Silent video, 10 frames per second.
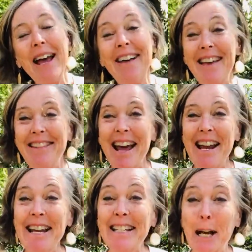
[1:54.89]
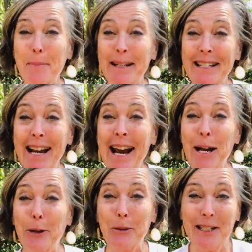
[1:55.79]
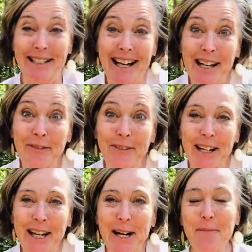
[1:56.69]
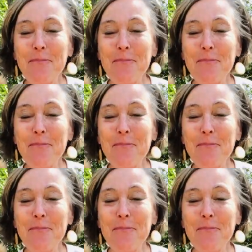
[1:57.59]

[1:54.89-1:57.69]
And then that heats up its tail, which is kind of funny.